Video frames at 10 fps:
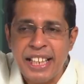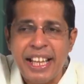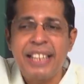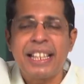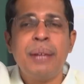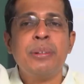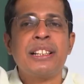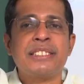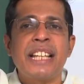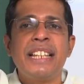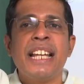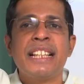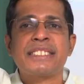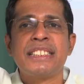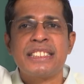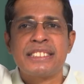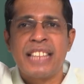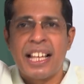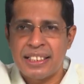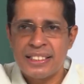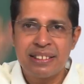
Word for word: second time it will say yes it is there